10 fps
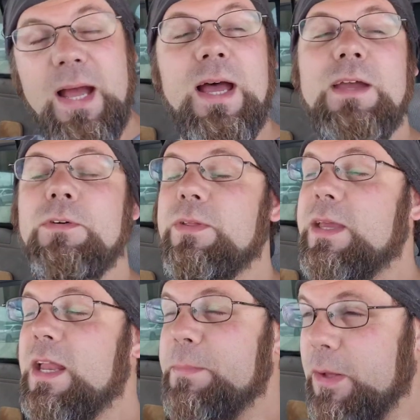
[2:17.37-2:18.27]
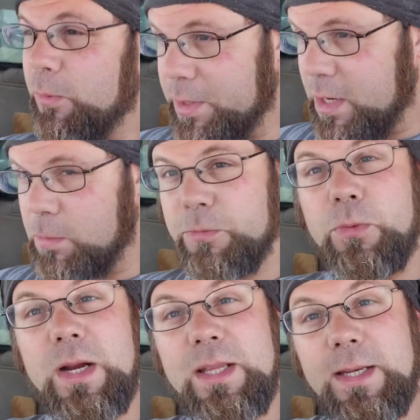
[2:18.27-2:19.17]
I've only got about one hour
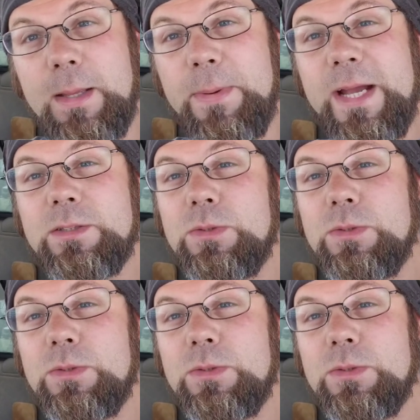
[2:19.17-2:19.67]
before I need to get back